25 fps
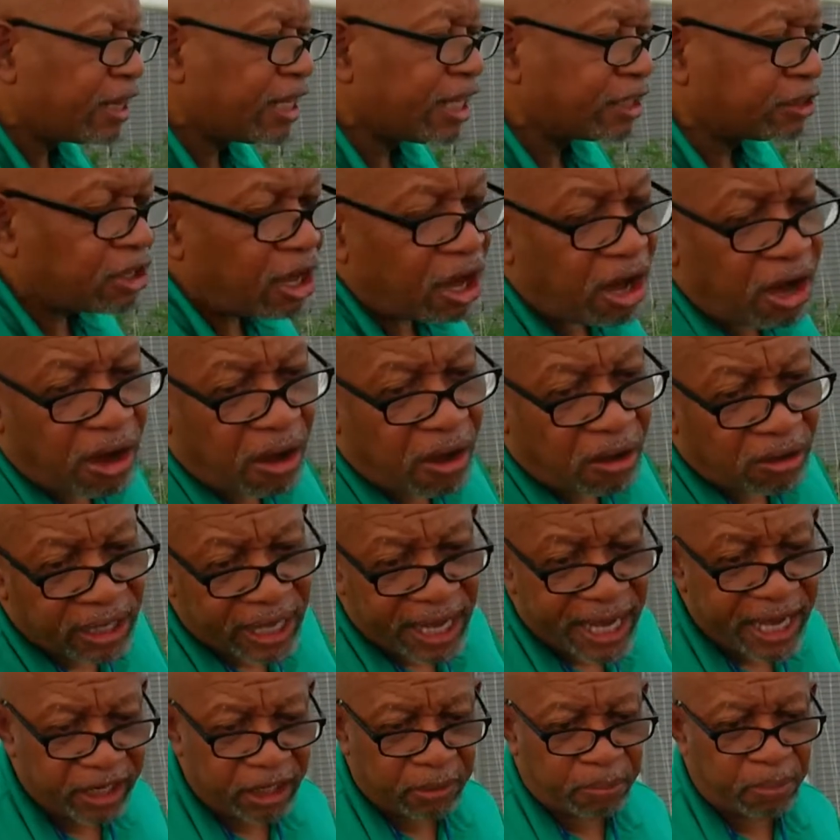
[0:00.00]
that's all
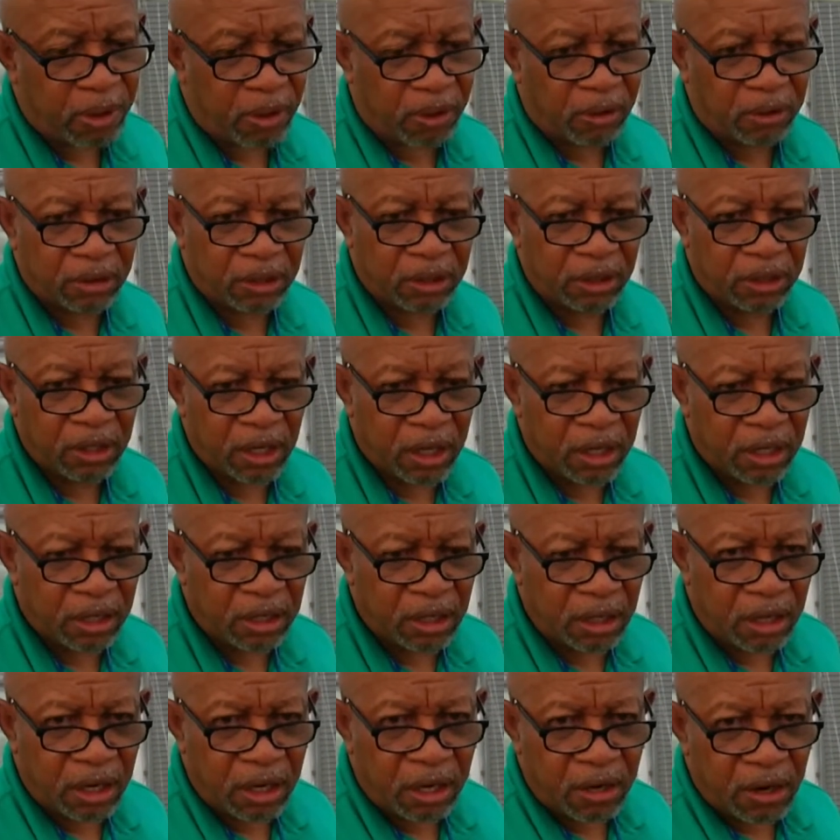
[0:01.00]
edible
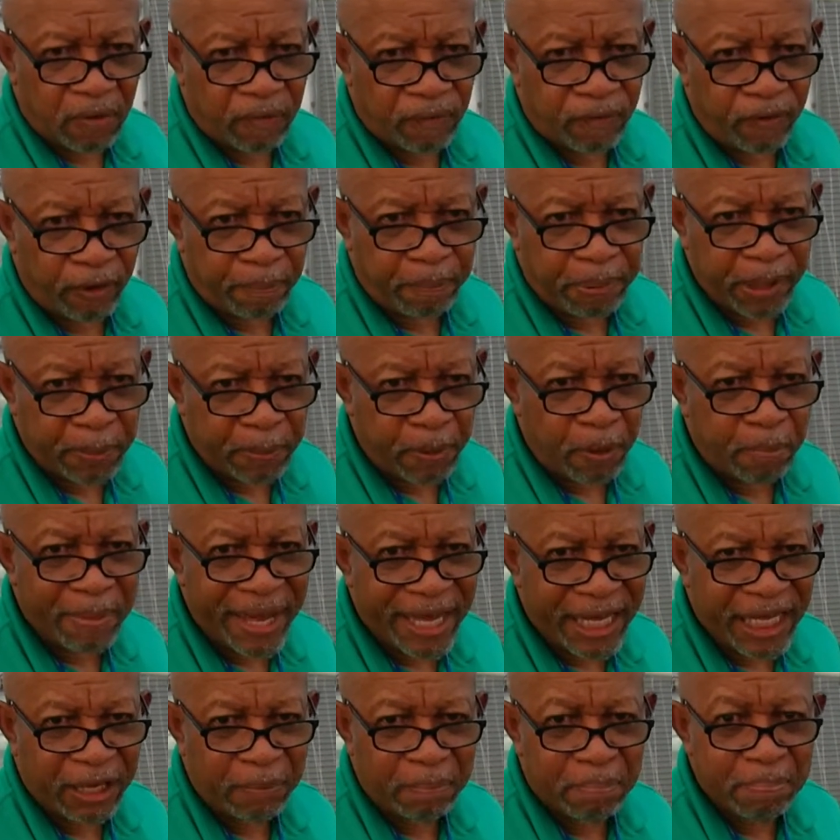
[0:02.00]
for people,
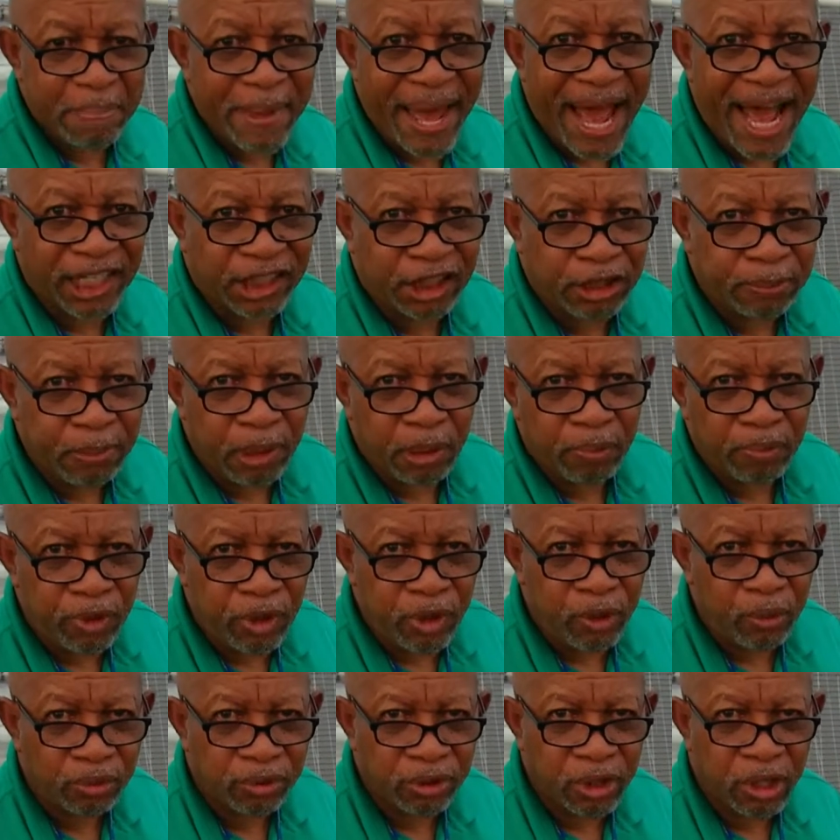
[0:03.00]
making maximum
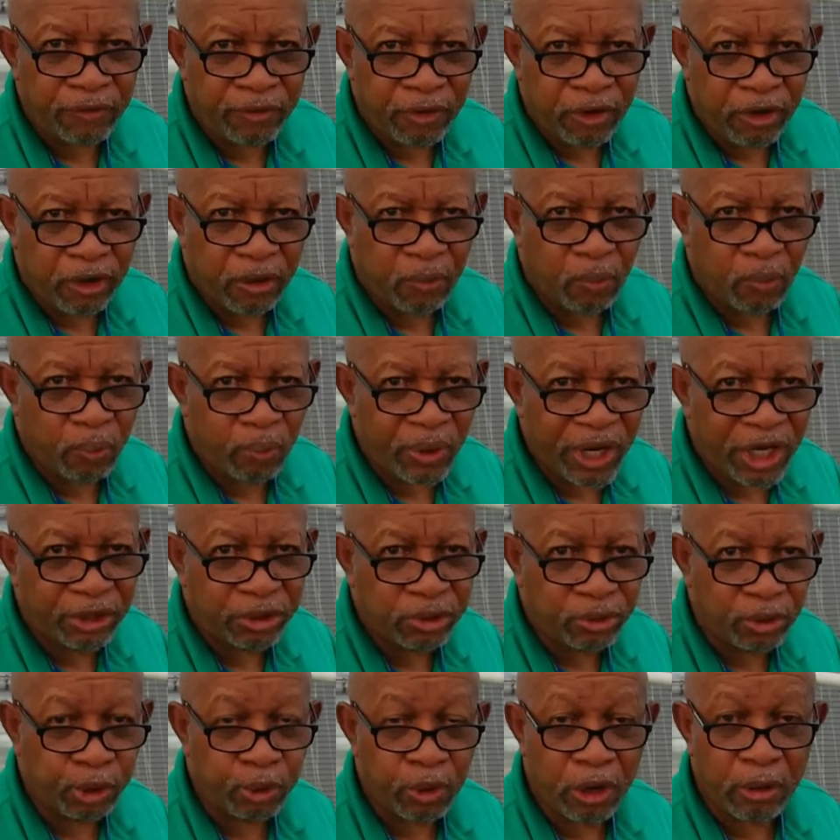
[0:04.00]
use of your
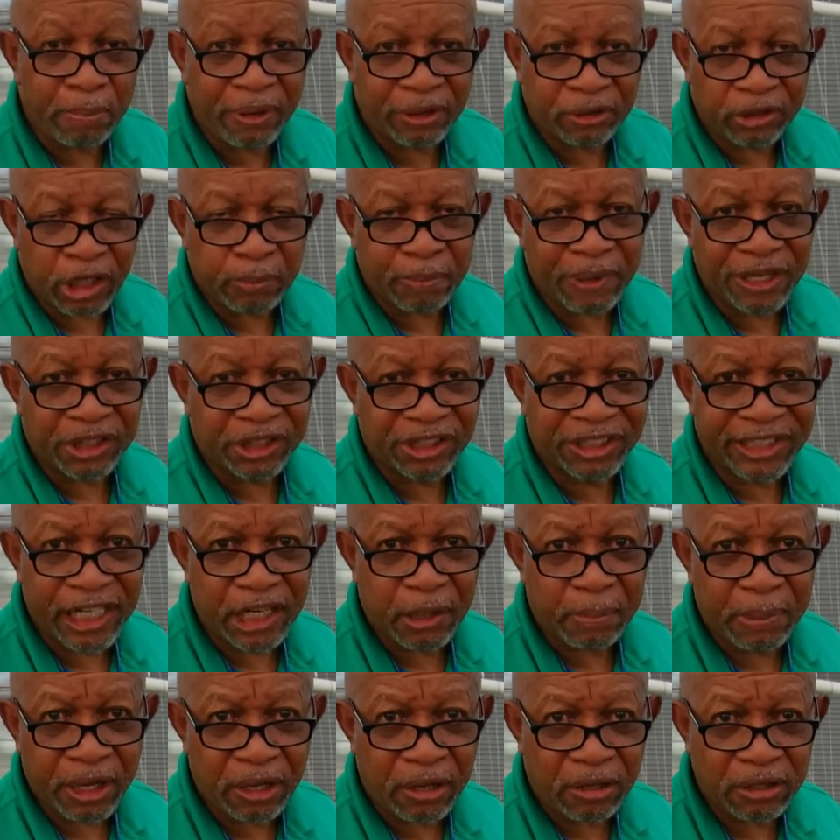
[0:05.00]
resource. You want to talk about
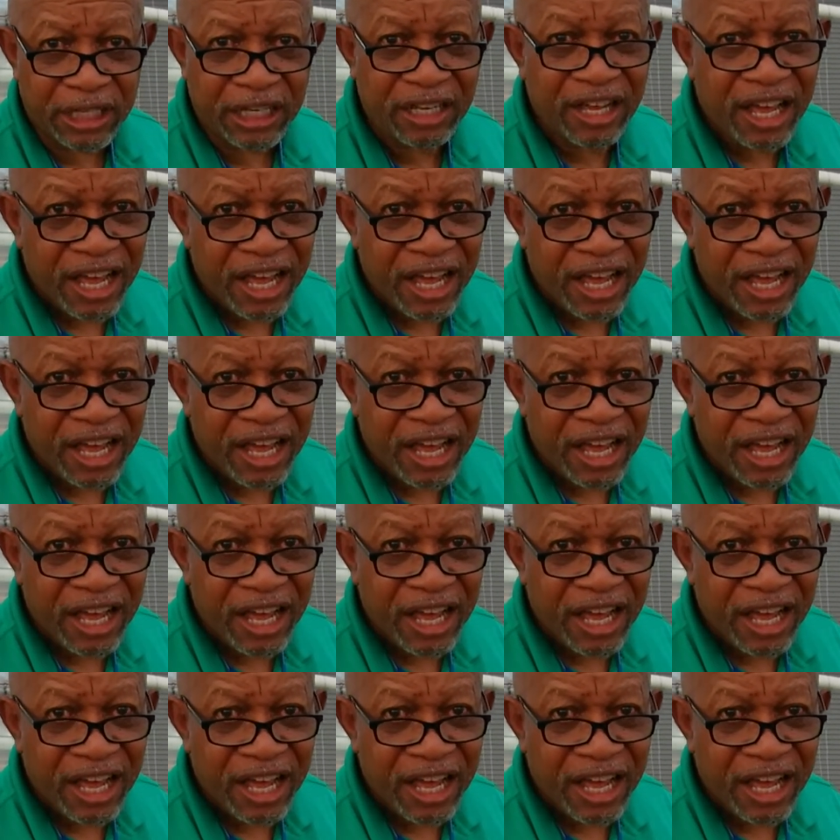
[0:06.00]
sustainability?